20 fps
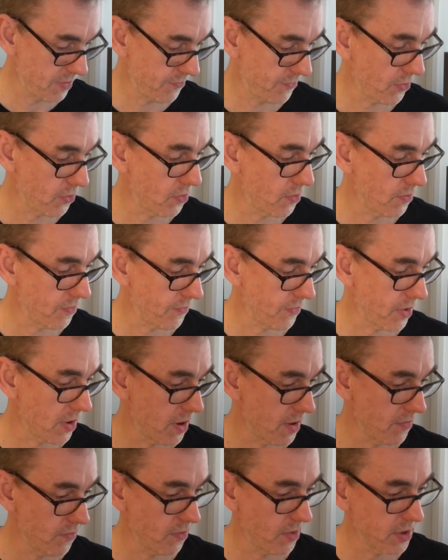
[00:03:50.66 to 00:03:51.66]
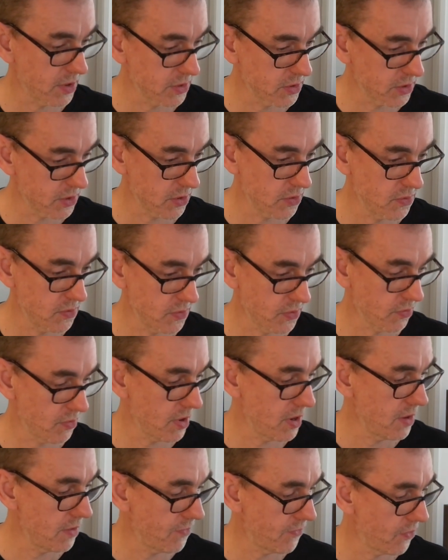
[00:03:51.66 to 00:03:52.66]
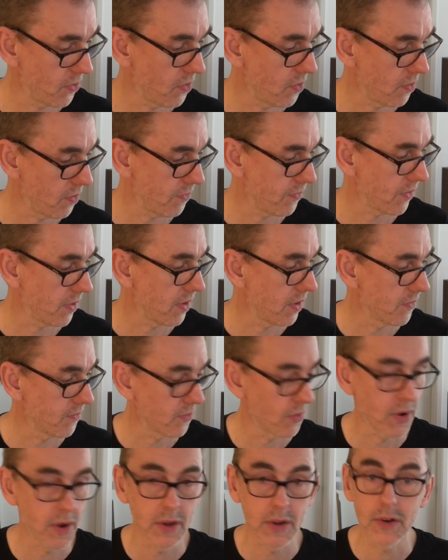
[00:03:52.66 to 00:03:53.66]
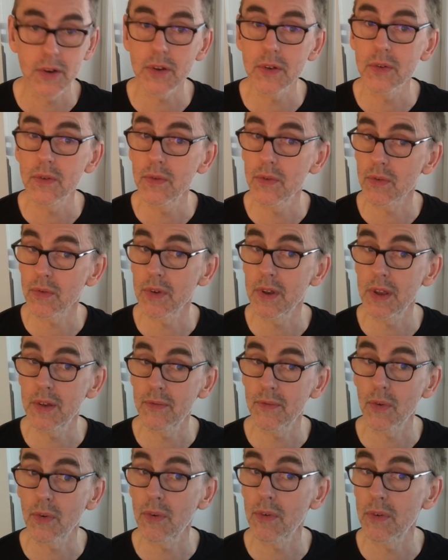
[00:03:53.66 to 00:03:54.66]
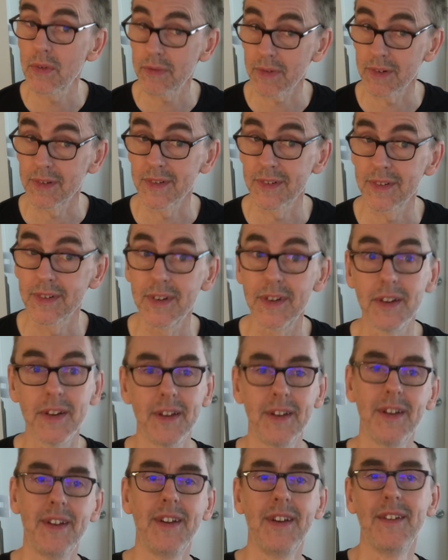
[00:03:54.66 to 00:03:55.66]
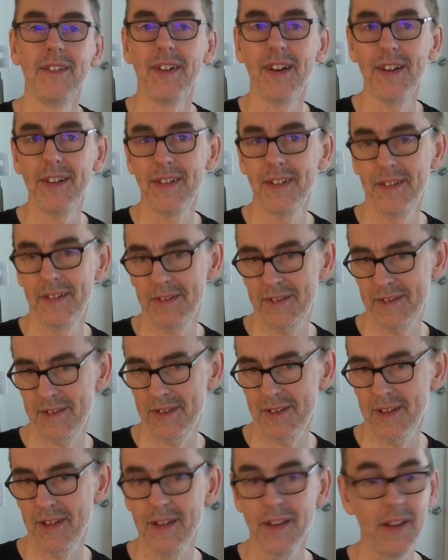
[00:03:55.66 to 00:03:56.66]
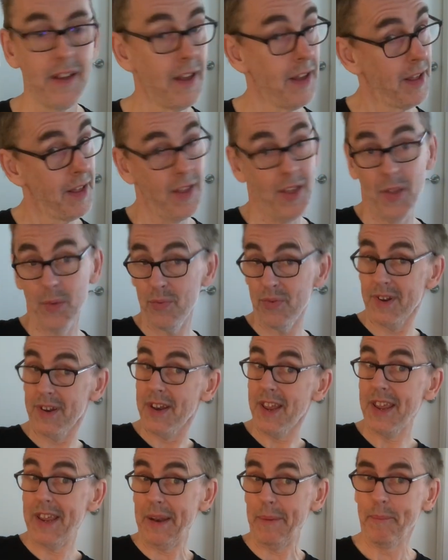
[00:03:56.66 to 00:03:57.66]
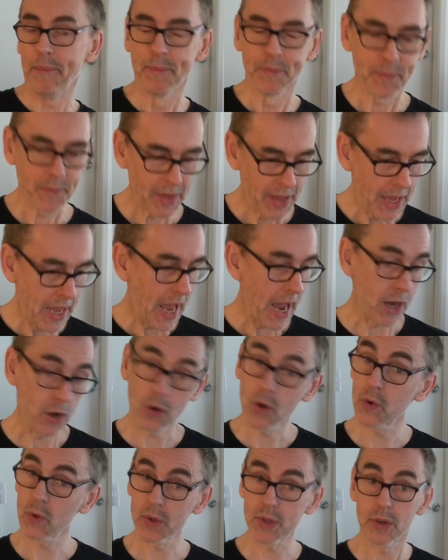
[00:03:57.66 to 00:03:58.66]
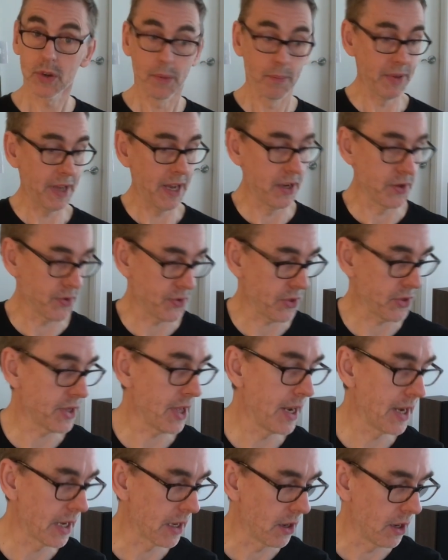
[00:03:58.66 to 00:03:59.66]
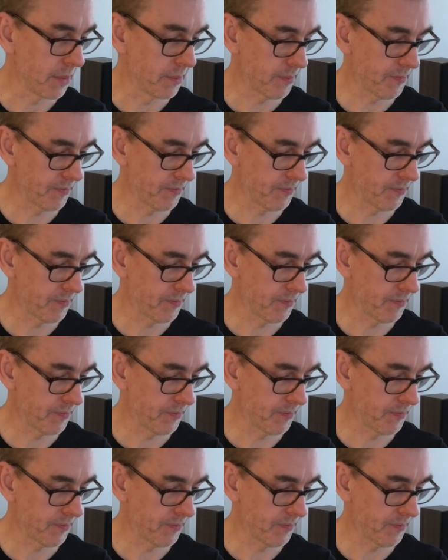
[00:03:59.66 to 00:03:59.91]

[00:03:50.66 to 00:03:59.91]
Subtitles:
4, 5, 1, 2, 3, 4, 5, 1, 2, 3, 4. All right, pretty neat. And of course, you can play it as ascending line.